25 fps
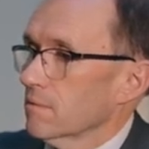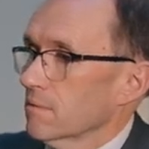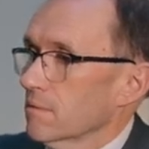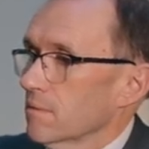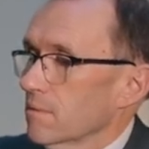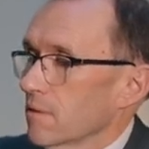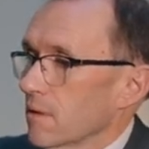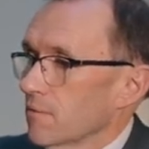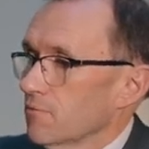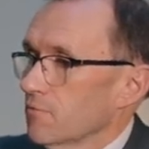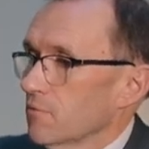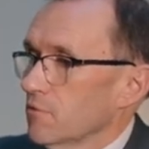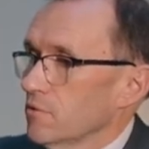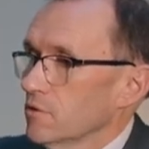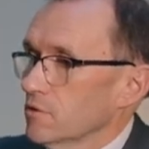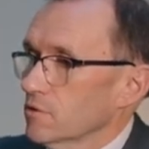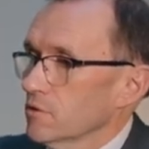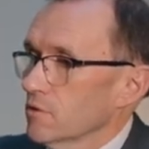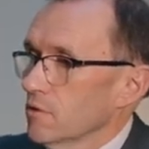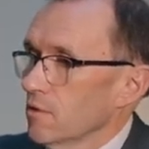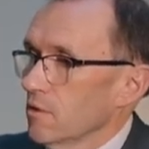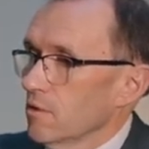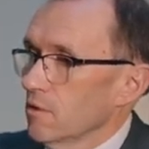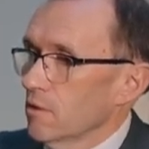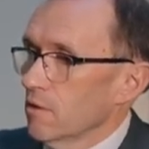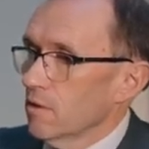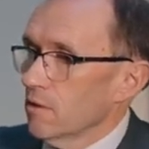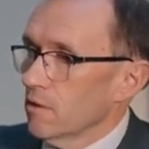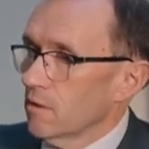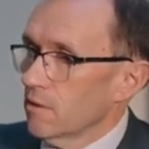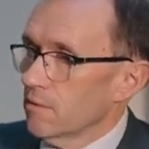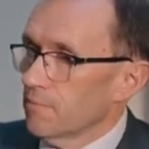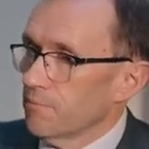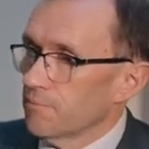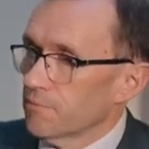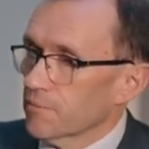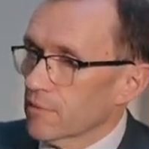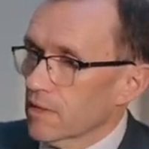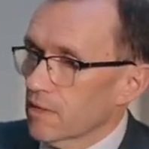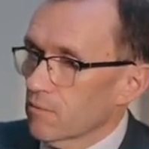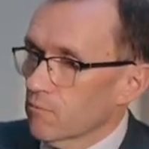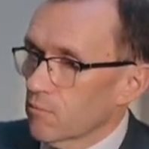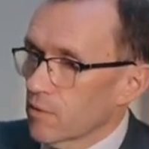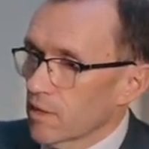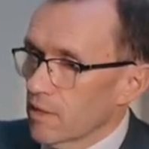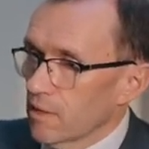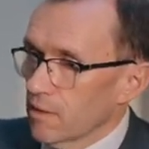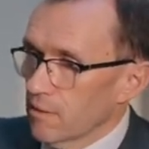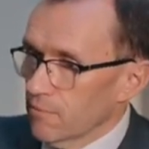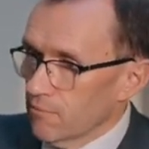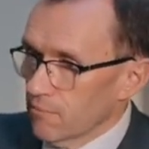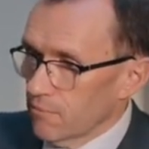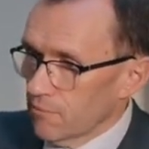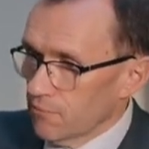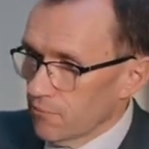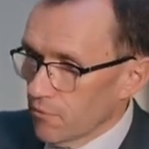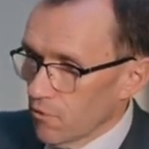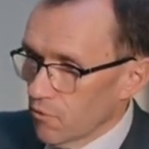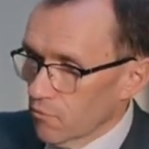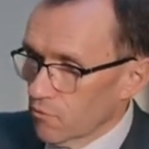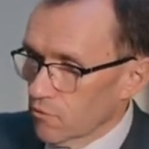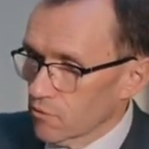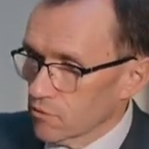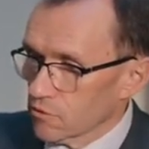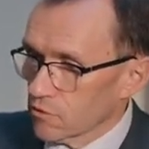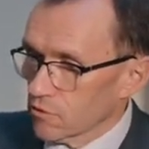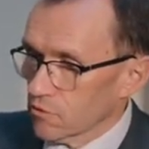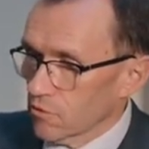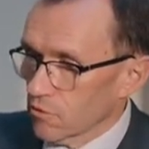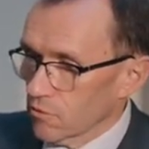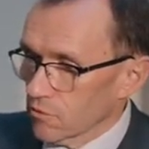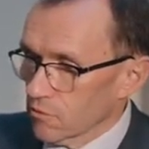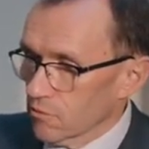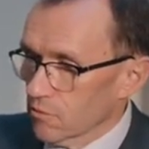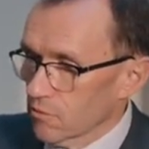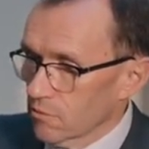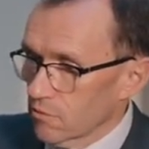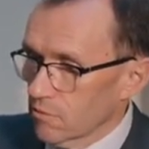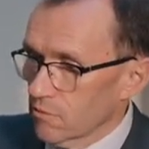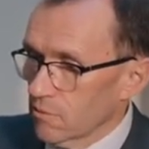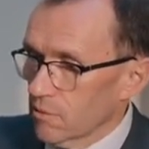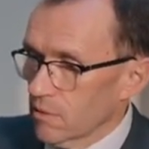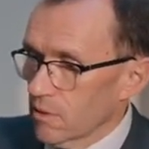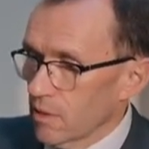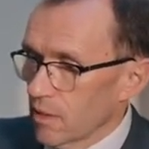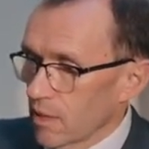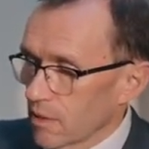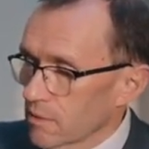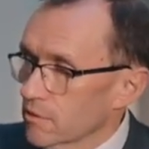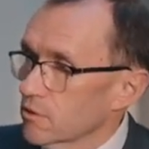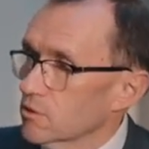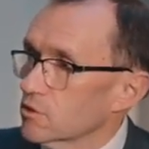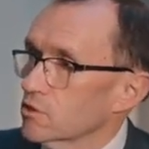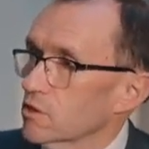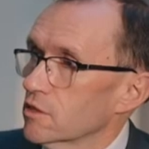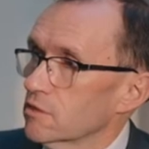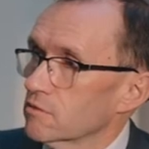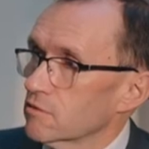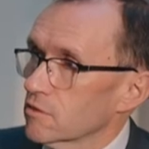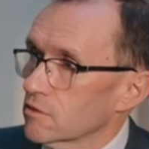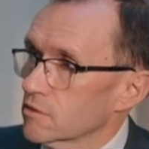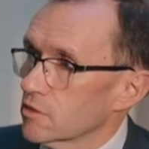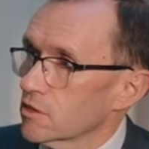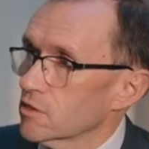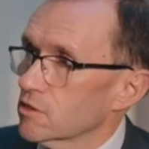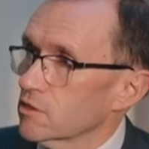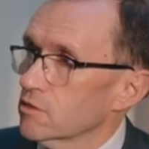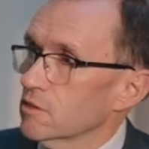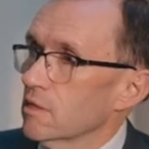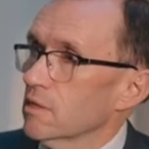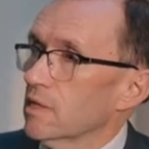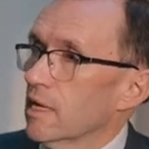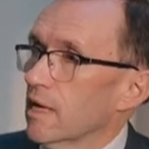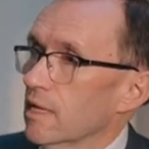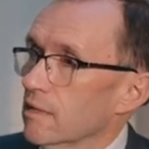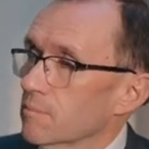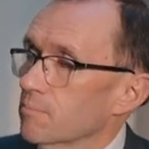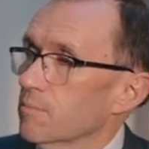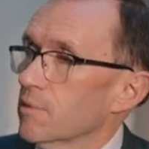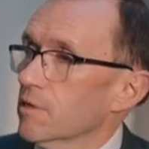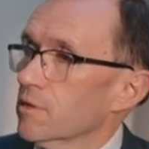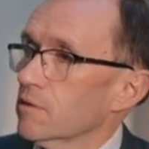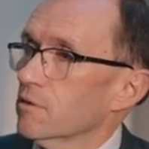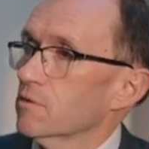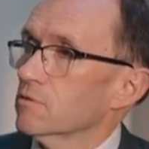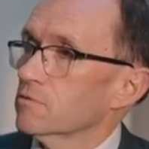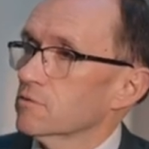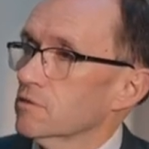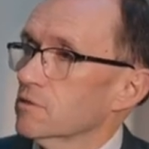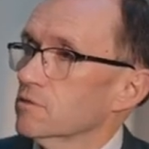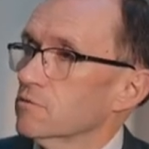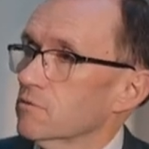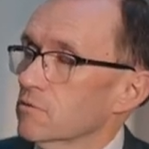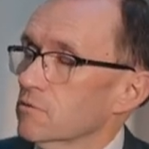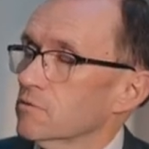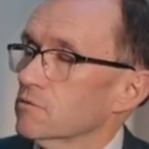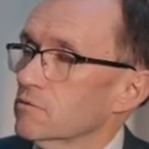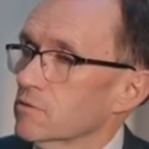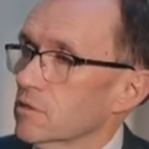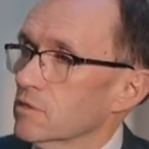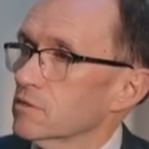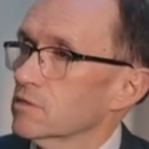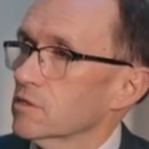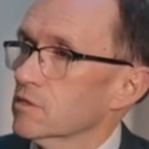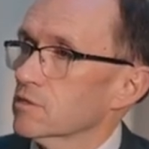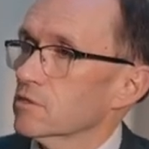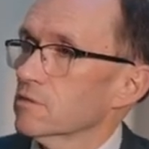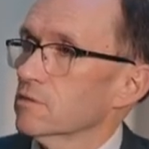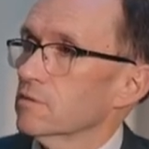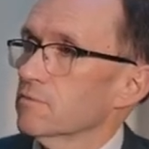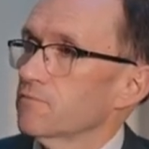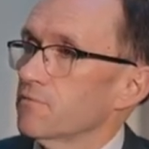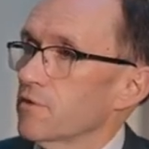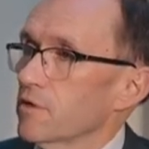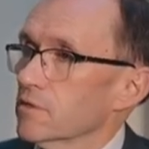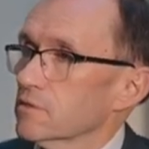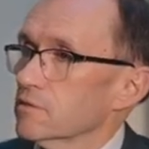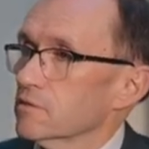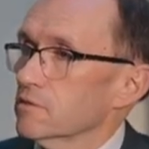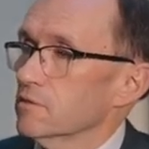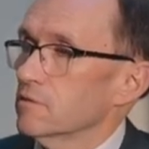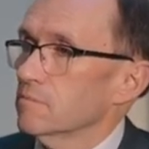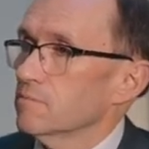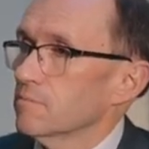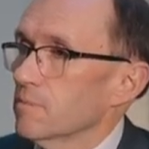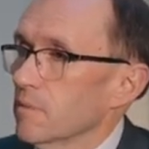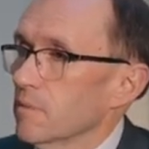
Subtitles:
efforts, we focus on energy transition and helping countries to transition faster,